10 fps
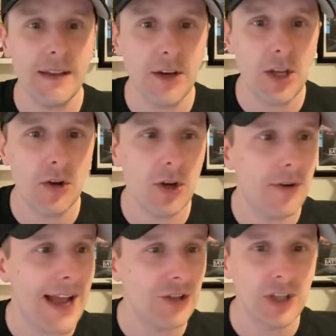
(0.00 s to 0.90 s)
There you go.
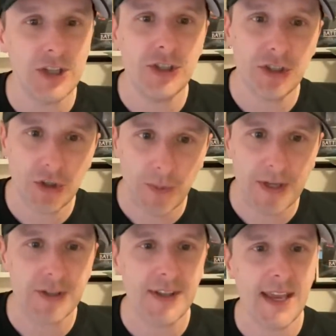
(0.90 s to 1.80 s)
Congratulations to the
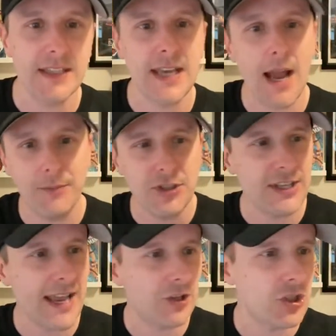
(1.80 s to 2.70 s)
winners. Thanks. Yeah, I'm just
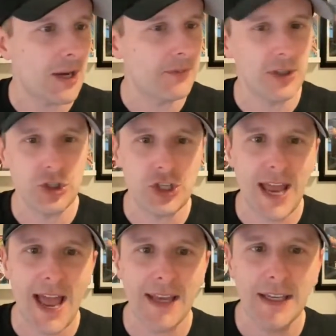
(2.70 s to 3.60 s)
catching up to the
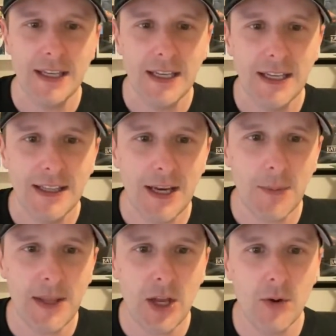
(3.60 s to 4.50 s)
chat. There
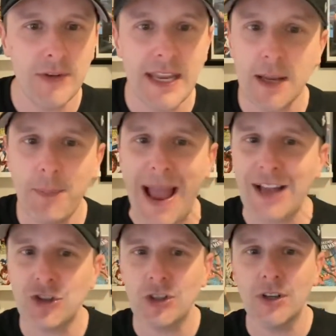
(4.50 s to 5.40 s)
we go. Nick
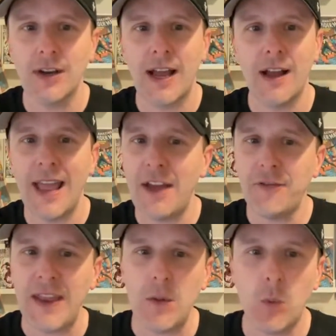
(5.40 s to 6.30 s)
Batchelor, uh,
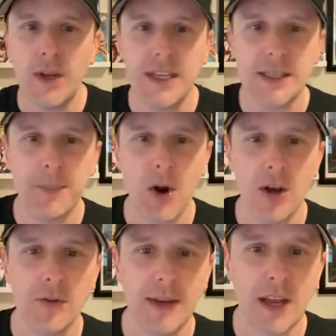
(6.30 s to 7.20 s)
FA Woody is a
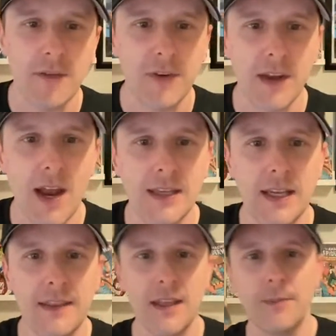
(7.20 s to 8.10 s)
bargain right now for 90.
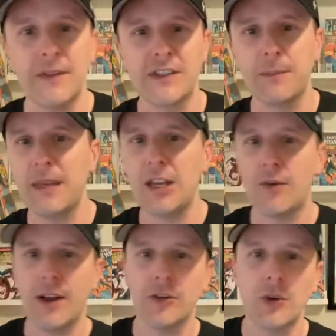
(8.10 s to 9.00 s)
I think him as a mini
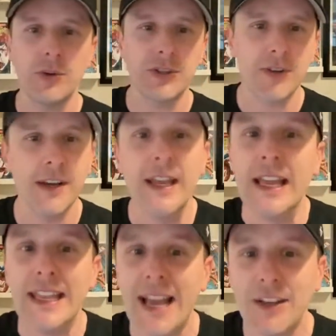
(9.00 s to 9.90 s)
grail. Toy Story.
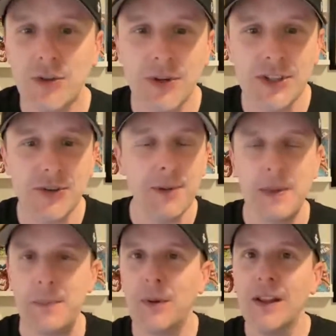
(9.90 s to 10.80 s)
Yeah, Toy Story
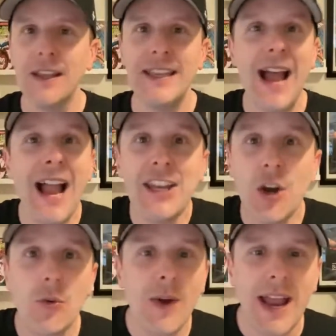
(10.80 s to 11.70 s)
people. Yeah, I
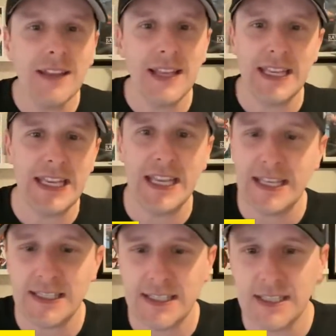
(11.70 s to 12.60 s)
know, right? Like he
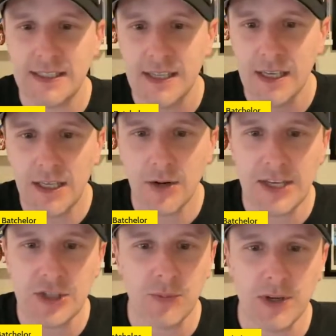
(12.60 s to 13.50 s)
is. He's, you know,
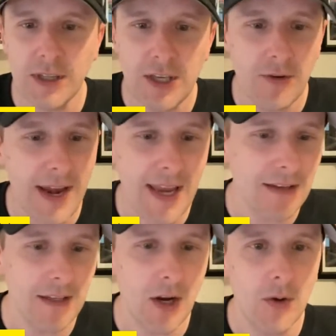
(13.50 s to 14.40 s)
he's really great.
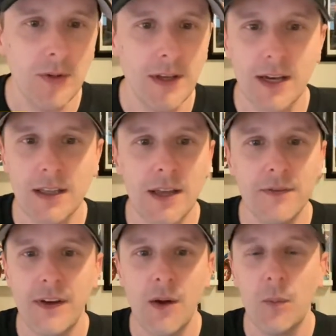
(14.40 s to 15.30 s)
You know, you got to
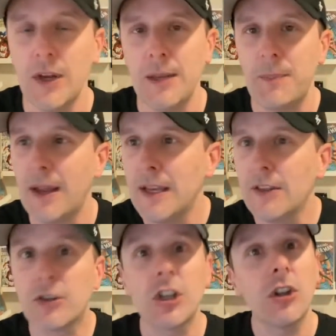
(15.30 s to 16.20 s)
love uh, Woody, but
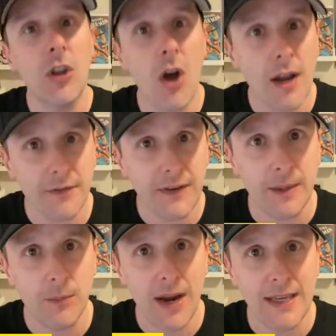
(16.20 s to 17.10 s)
there's a lot of
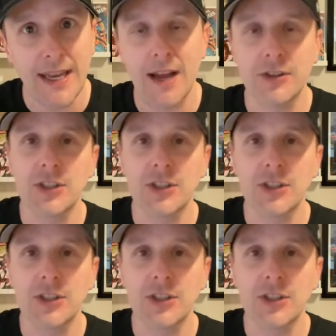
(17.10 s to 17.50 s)
him right now.